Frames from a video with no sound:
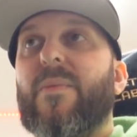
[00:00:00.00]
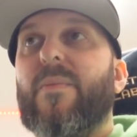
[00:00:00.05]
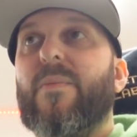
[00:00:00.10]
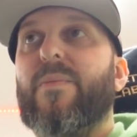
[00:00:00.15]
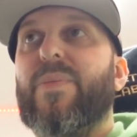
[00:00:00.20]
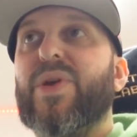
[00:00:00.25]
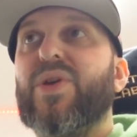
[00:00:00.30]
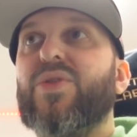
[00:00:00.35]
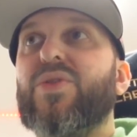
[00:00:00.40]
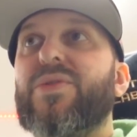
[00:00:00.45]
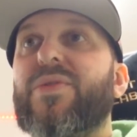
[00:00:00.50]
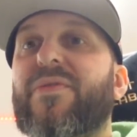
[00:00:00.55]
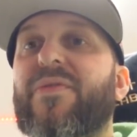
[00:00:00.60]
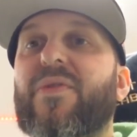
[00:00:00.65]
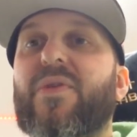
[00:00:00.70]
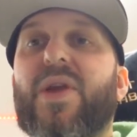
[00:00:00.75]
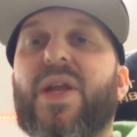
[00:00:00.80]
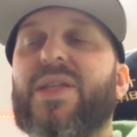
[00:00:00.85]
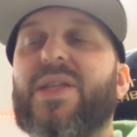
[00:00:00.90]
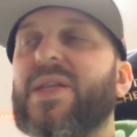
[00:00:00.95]
build
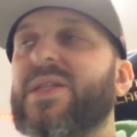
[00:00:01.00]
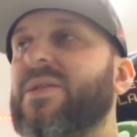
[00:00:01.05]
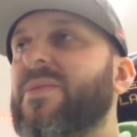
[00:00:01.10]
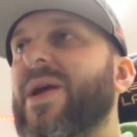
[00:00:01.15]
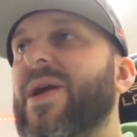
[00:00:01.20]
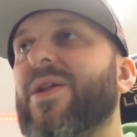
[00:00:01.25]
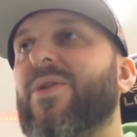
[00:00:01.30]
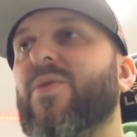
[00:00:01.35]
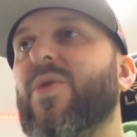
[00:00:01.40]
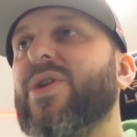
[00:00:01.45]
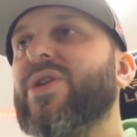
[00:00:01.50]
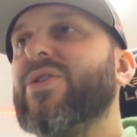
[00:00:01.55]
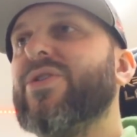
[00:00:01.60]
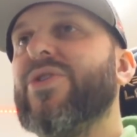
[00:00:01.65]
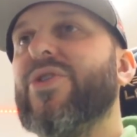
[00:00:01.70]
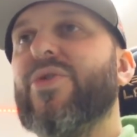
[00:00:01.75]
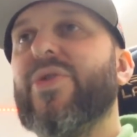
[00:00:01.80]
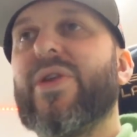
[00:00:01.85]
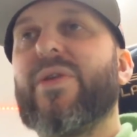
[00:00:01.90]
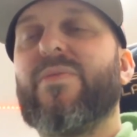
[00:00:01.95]
for, it doesn't matter what you're
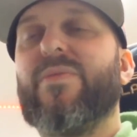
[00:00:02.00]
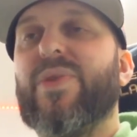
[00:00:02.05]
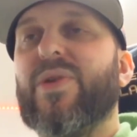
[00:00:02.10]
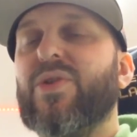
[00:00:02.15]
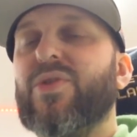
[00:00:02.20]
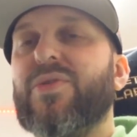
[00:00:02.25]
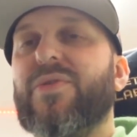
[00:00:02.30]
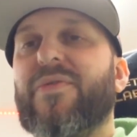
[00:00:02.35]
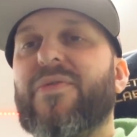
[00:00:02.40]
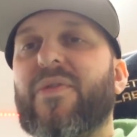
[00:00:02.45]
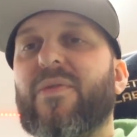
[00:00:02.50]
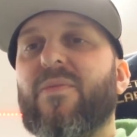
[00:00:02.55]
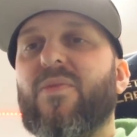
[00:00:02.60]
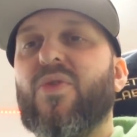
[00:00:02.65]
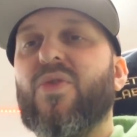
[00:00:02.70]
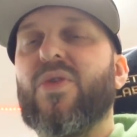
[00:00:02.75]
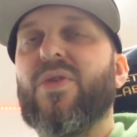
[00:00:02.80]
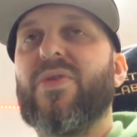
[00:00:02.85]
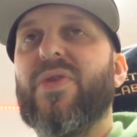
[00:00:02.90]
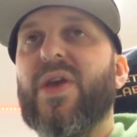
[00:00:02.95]
doing, build for
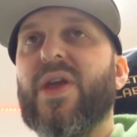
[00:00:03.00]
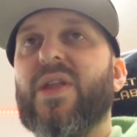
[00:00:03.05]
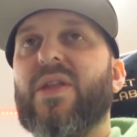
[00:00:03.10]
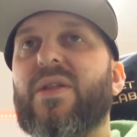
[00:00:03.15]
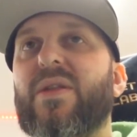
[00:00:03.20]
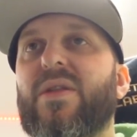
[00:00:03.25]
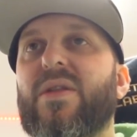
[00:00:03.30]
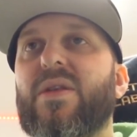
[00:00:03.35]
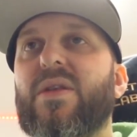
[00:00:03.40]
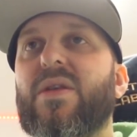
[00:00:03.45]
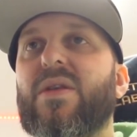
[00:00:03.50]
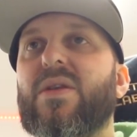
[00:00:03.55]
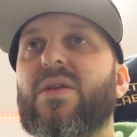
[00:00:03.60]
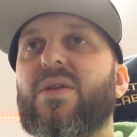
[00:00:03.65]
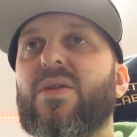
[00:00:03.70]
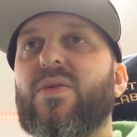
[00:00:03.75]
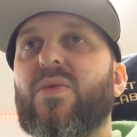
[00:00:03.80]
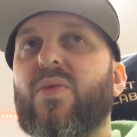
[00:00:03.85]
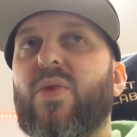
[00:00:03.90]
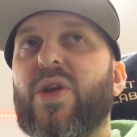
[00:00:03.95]
more than
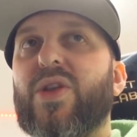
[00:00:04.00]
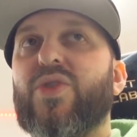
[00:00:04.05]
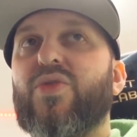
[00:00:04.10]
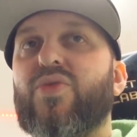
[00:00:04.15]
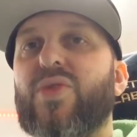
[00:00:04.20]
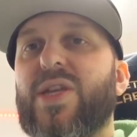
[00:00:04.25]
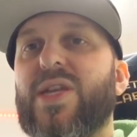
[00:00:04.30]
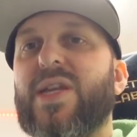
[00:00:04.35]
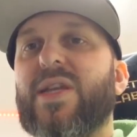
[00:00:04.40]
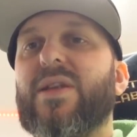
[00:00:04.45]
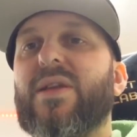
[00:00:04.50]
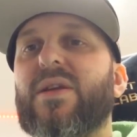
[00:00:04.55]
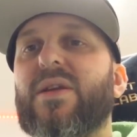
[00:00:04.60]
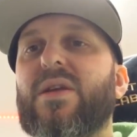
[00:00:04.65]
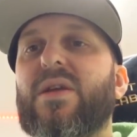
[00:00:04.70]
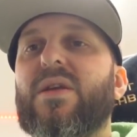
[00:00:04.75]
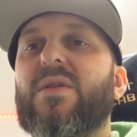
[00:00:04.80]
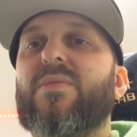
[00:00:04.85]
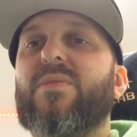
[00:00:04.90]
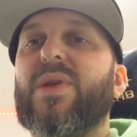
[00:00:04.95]
what you need,
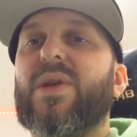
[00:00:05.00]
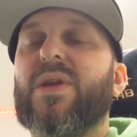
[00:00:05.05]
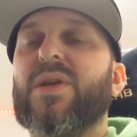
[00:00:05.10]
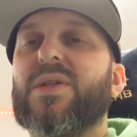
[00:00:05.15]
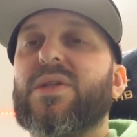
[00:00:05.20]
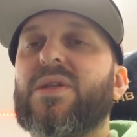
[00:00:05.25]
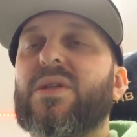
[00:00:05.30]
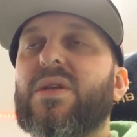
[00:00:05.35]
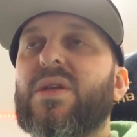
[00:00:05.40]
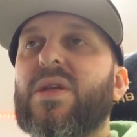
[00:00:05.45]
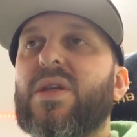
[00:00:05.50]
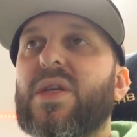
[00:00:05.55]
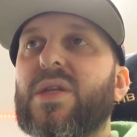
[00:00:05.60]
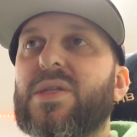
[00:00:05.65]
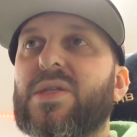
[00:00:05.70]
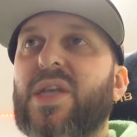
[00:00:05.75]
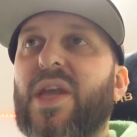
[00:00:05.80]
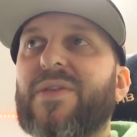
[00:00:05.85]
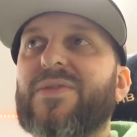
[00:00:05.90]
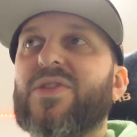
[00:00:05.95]
because it
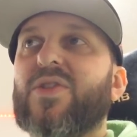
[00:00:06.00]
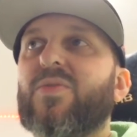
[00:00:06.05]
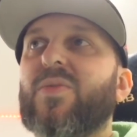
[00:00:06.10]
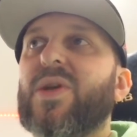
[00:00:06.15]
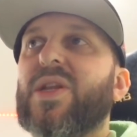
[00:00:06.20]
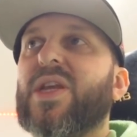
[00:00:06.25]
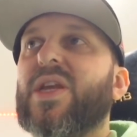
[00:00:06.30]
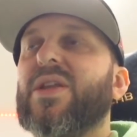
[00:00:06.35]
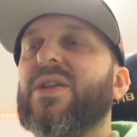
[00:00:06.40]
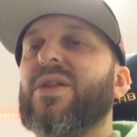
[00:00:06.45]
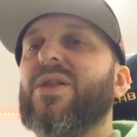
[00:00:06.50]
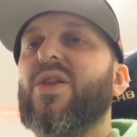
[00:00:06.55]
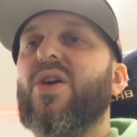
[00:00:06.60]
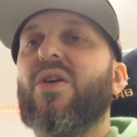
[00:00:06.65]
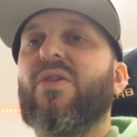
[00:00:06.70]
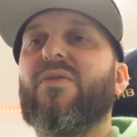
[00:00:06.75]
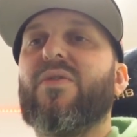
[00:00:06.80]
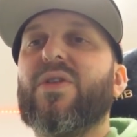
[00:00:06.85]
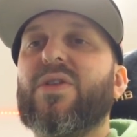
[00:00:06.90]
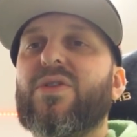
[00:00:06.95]
saves you money in the
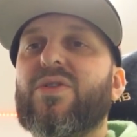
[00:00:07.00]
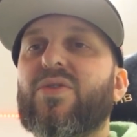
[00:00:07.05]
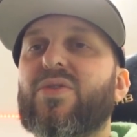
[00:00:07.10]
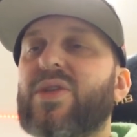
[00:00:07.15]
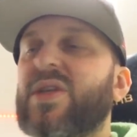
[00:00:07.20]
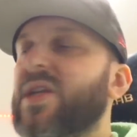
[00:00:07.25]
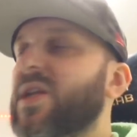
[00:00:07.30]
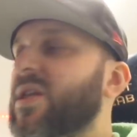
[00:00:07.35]
long run. You don't need